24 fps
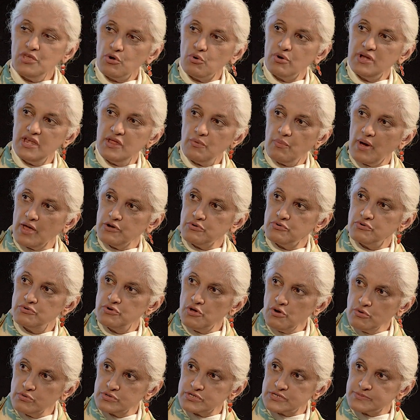the only one who
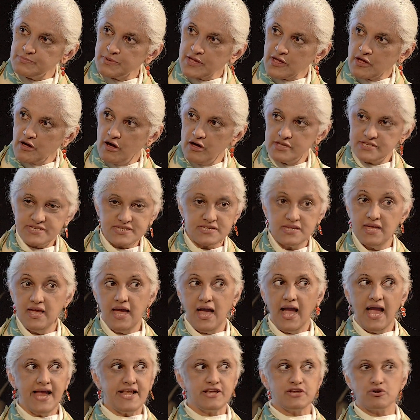knows because
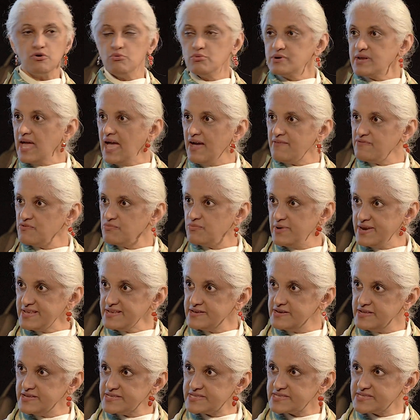I don't have a
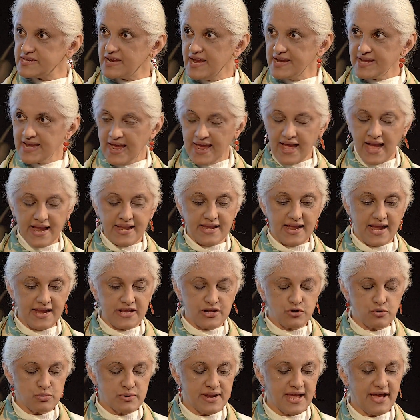witness, right? I
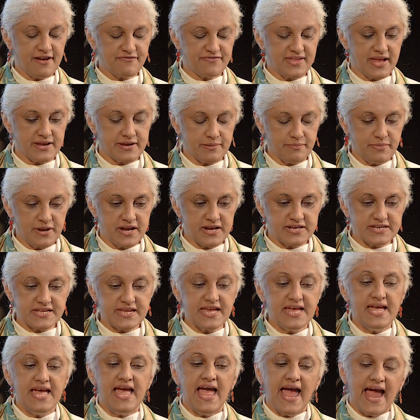don't have that ability.
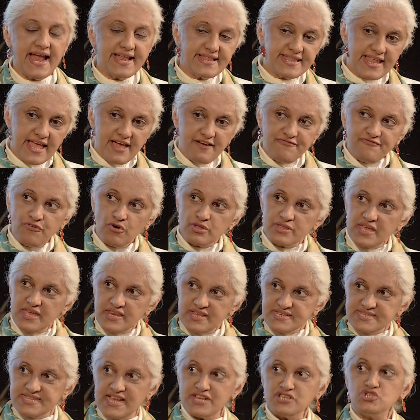And therefore, there
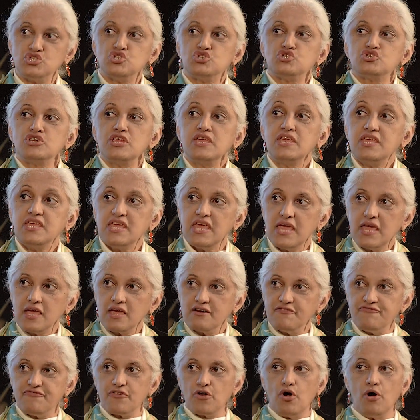is that shrinking
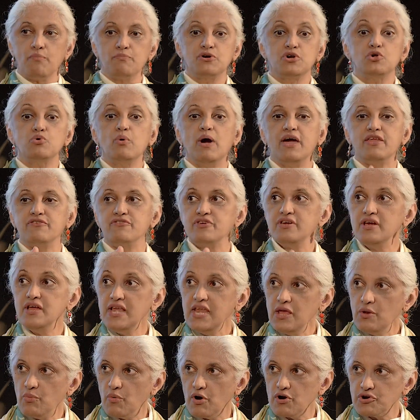from, do I
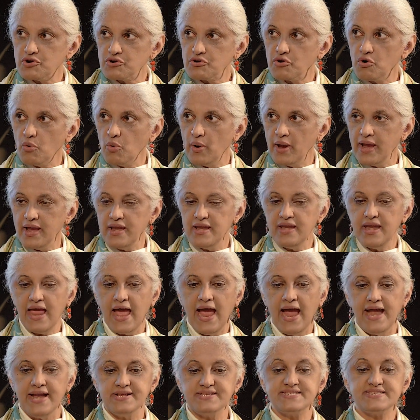really want to go in
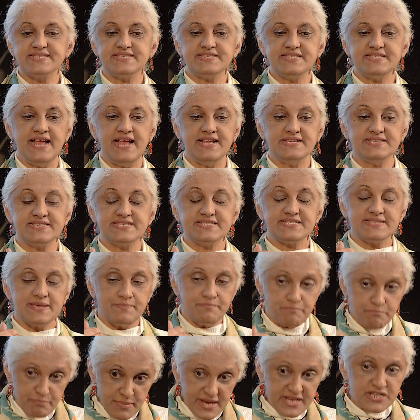and
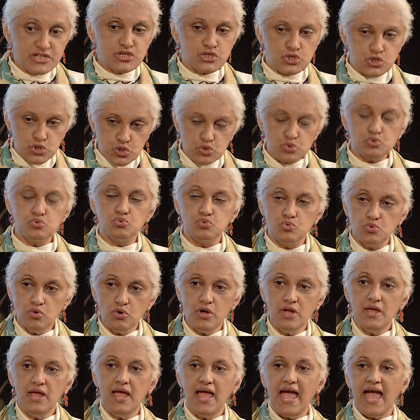submit to
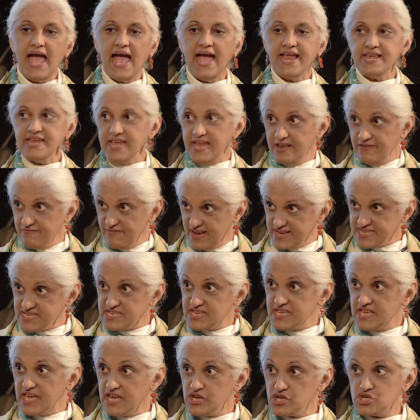an
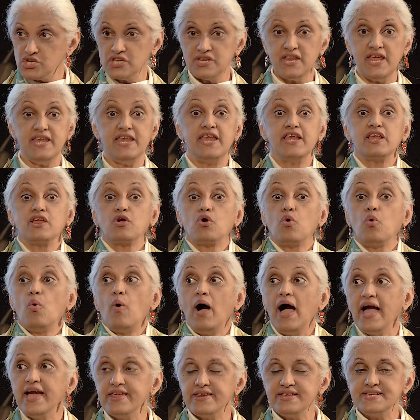investigation, an
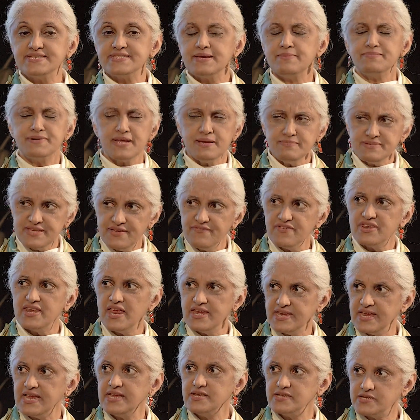inquiry, sometimes even
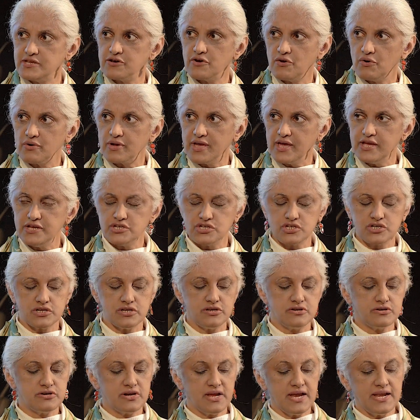an
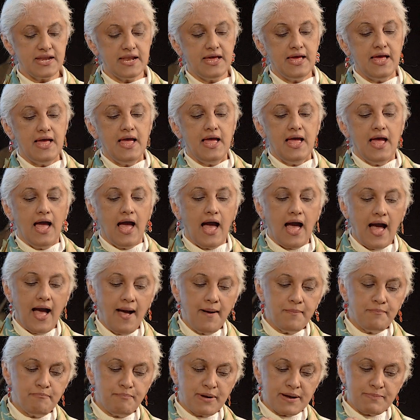interrogation, right?
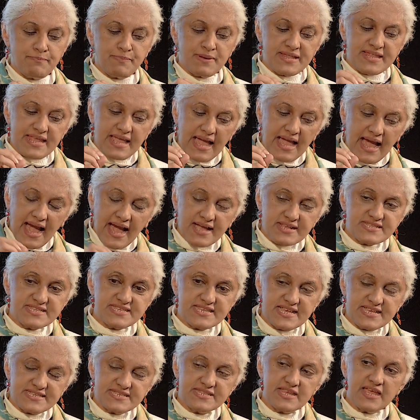But the Act
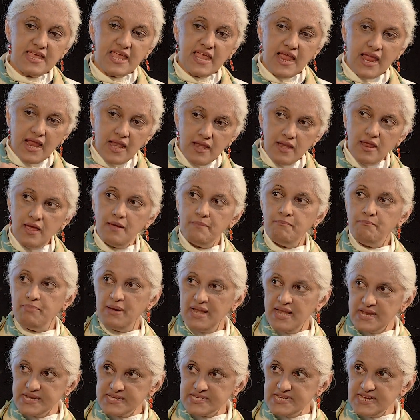says the
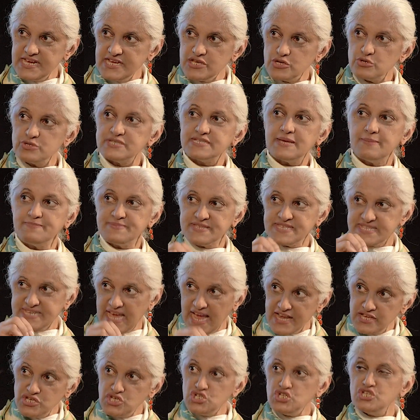inability to
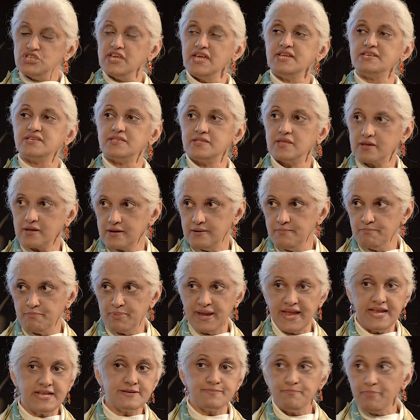substantiate the
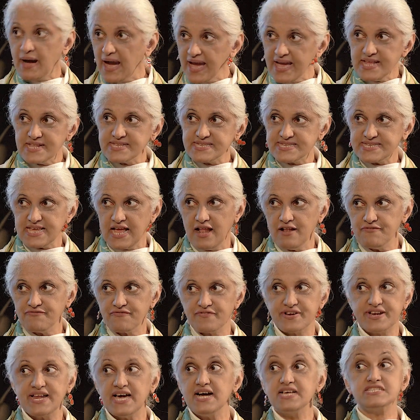complaint by itself
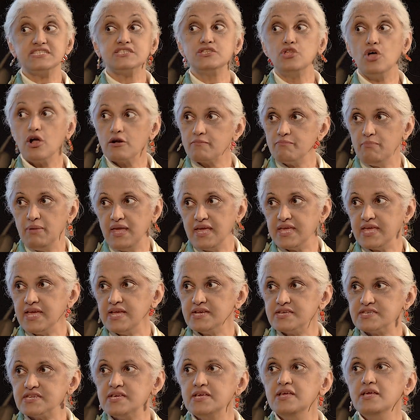does not make
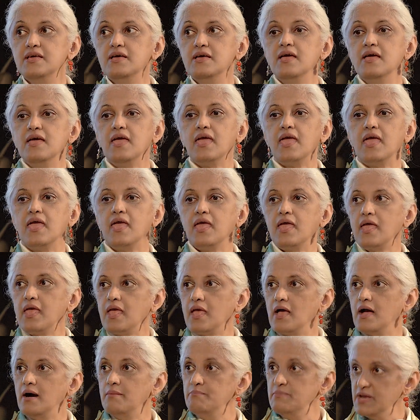it
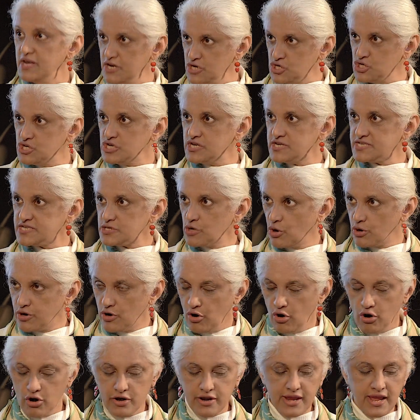a malicious
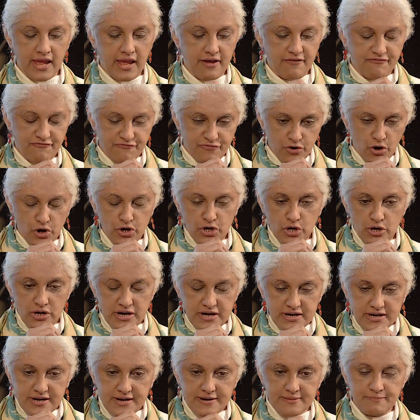or a
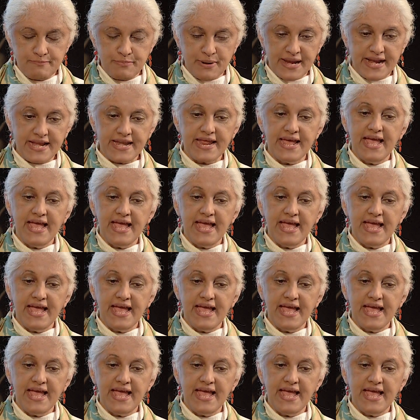fraudulent complaint.